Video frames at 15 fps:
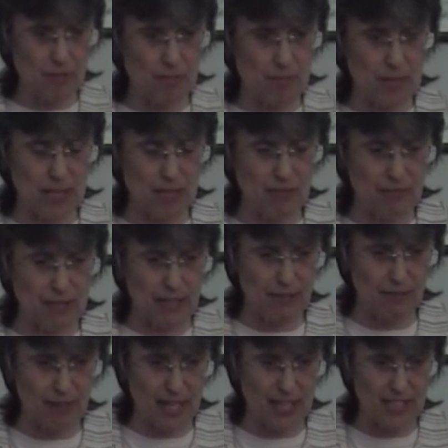it, please feel
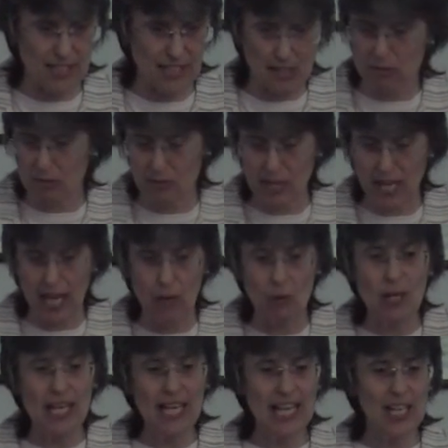invited as of
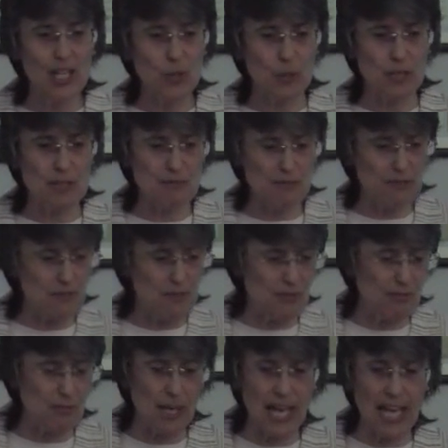now. 25th
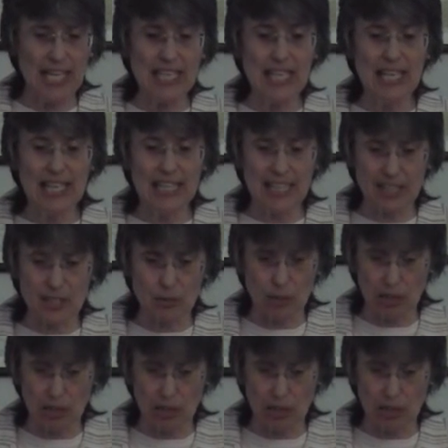of May in the